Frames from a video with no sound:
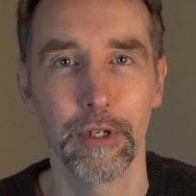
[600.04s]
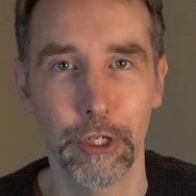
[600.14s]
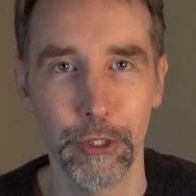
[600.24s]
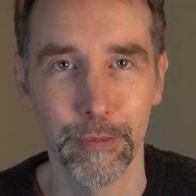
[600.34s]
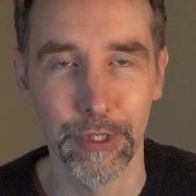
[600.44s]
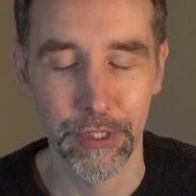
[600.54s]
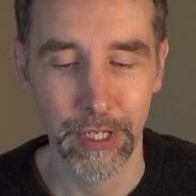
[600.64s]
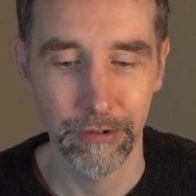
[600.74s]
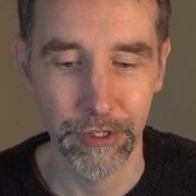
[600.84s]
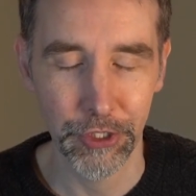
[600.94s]
humans,
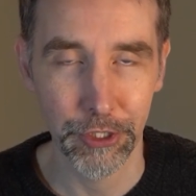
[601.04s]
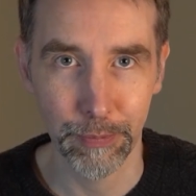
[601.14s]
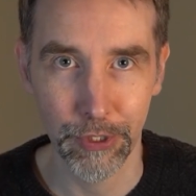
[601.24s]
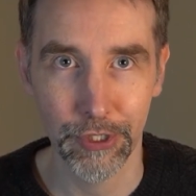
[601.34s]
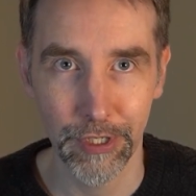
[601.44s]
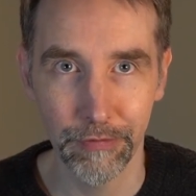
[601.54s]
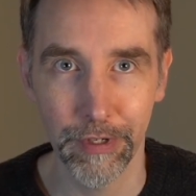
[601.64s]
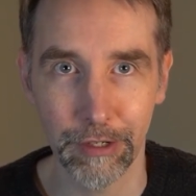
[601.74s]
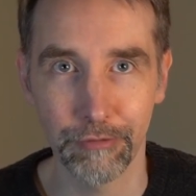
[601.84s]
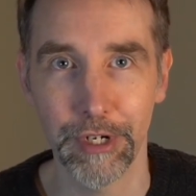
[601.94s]
there is a
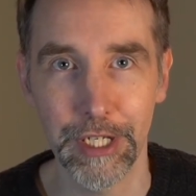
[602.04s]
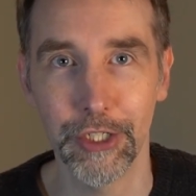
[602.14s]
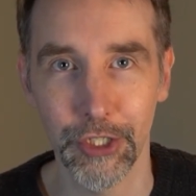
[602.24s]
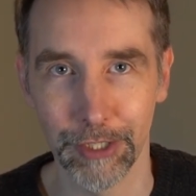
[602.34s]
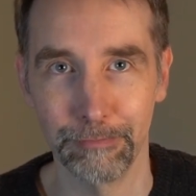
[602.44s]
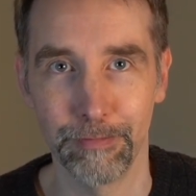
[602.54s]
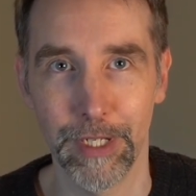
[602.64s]
specific region